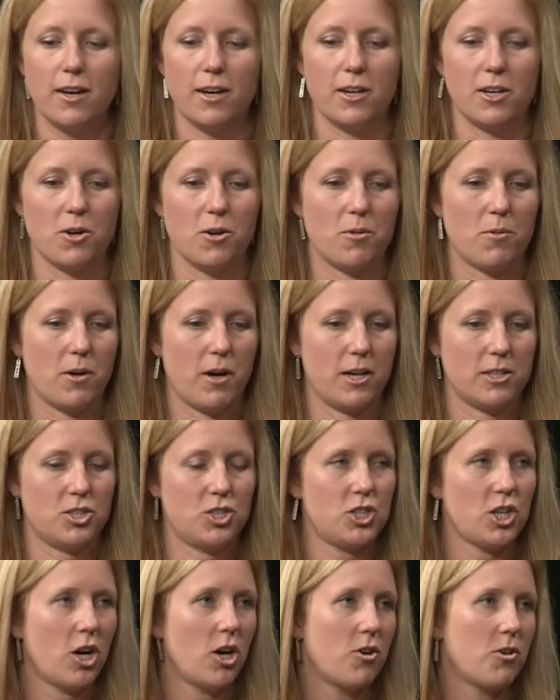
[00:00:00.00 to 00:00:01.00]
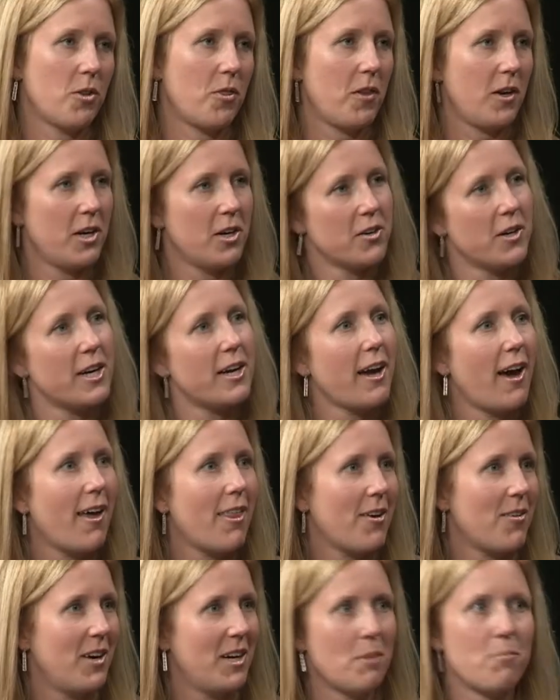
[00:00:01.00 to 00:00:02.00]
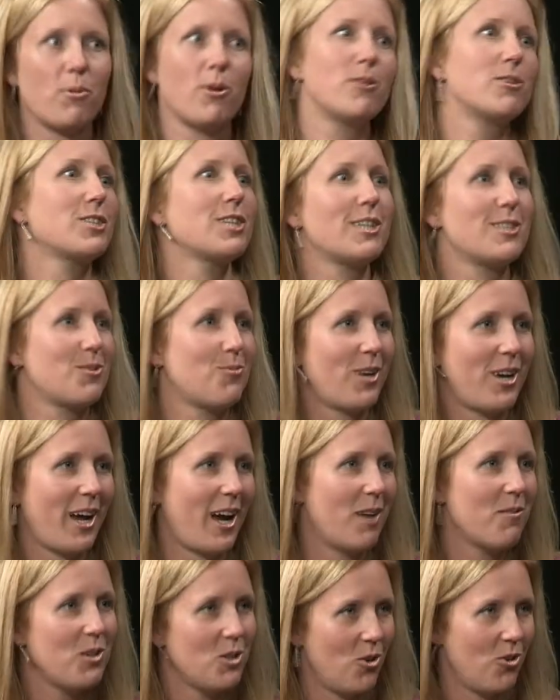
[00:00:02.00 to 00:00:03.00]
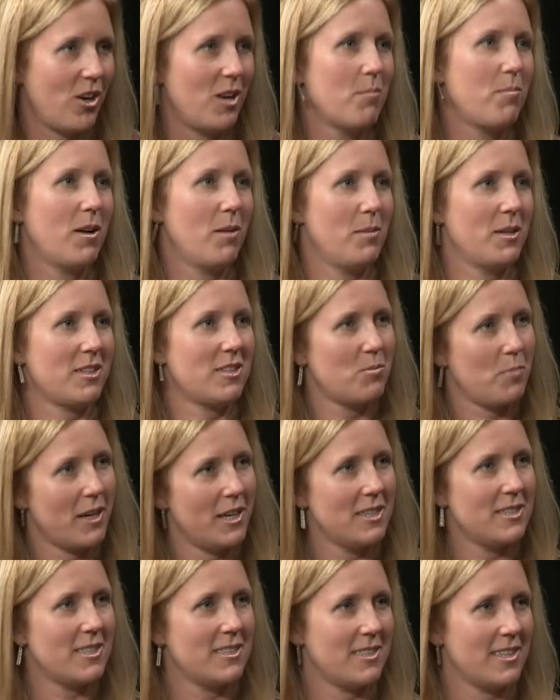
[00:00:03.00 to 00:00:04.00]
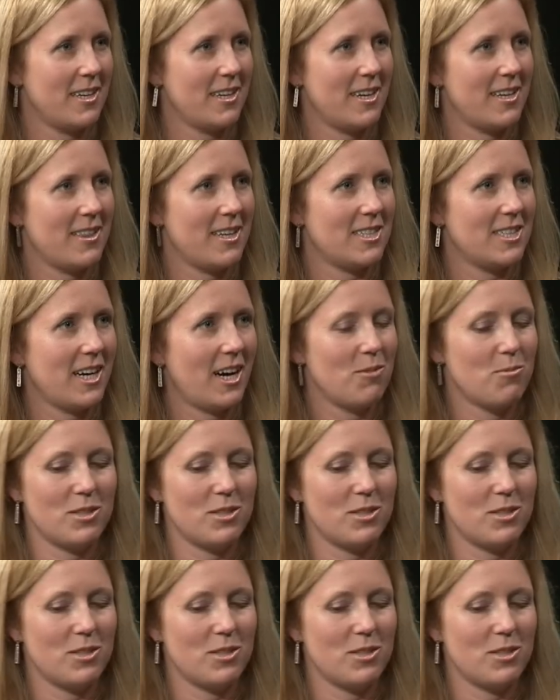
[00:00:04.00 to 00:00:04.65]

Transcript: you know, a show, a theater, a gathering, a protest, what have you, great mm -hmm. public mm-hmm. spaces. And mm -hmm. that the mm-hmm.